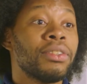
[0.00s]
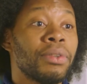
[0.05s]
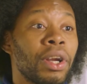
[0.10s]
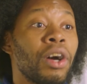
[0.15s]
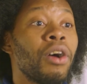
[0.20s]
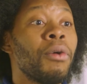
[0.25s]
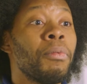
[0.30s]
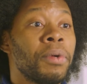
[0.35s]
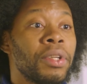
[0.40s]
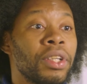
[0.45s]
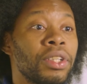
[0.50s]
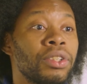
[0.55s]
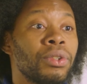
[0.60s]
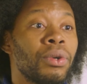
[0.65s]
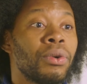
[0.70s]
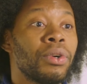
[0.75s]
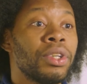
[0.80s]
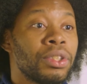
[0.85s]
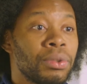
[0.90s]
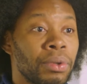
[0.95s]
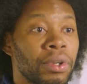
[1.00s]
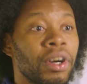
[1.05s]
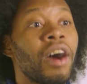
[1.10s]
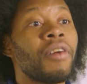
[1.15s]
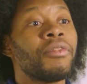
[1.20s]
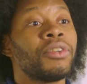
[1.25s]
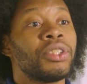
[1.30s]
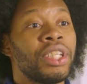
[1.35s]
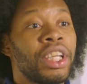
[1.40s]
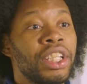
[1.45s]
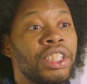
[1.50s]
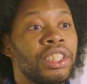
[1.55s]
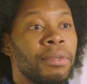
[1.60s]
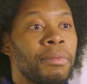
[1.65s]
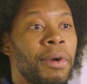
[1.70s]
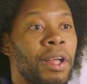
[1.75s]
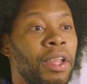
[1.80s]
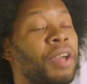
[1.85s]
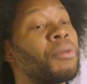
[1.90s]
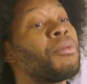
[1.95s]
so it opened a door into a conversation
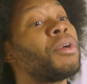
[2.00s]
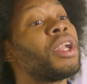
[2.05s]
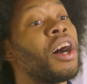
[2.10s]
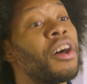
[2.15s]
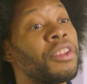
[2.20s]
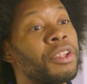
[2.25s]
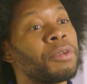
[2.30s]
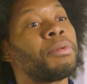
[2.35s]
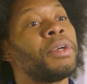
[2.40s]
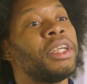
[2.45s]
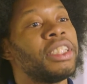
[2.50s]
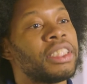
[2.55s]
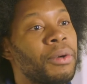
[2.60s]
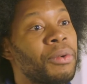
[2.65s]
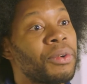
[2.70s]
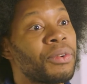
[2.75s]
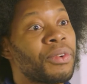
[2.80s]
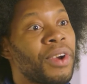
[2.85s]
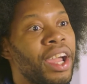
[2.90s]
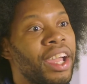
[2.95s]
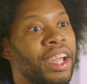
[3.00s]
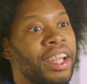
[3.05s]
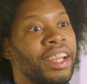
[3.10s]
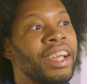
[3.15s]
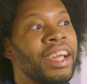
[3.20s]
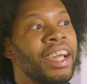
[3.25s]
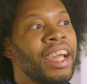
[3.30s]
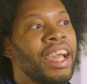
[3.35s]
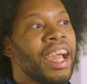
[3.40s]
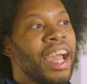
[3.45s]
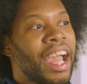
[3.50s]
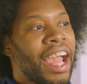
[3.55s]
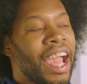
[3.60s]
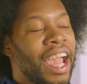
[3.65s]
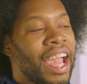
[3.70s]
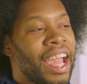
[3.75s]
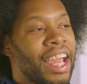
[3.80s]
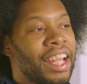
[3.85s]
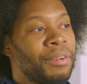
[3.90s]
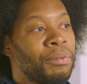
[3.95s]
about like what other plays I would write.
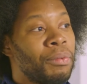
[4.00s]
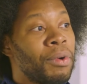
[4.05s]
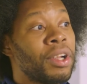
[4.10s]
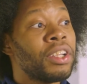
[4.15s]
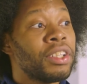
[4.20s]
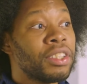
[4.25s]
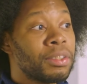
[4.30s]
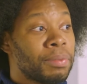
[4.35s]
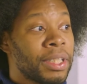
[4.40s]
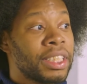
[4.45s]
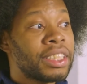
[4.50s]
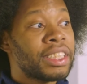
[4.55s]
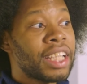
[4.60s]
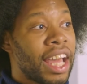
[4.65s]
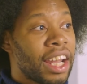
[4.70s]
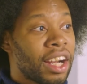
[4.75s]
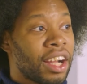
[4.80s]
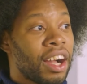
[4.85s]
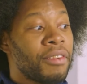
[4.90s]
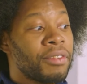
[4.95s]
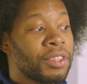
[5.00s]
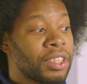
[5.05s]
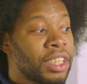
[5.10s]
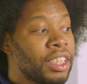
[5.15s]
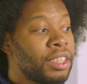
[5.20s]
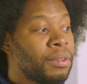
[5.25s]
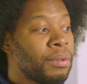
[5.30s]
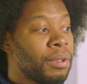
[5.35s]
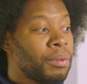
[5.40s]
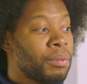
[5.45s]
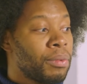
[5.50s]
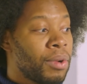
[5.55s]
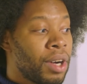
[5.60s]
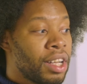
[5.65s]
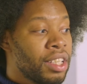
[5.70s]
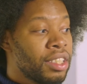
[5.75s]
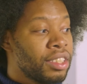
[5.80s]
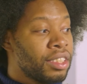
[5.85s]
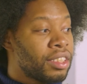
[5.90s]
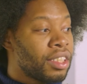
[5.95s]
And one of those places I had a conversation with
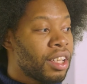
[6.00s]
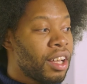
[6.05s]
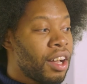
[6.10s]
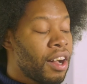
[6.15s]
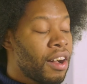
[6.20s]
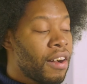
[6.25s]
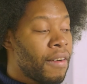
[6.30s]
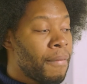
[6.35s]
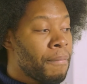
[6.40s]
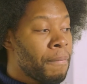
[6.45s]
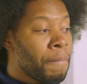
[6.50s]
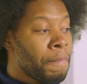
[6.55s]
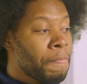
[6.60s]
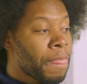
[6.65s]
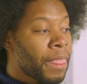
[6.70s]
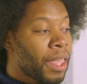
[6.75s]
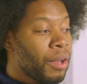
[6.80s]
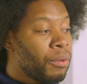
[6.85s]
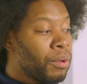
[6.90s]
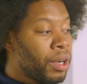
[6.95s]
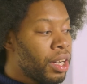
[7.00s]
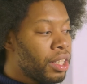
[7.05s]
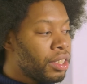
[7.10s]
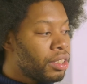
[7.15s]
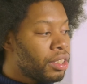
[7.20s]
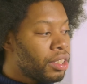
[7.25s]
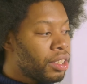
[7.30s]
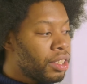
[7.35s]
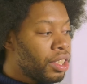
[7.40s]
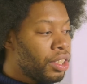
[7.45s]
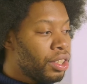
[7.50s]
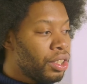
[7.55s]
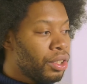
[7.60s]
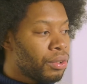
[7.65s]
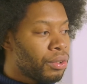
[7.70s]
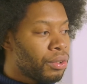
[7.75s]
was the new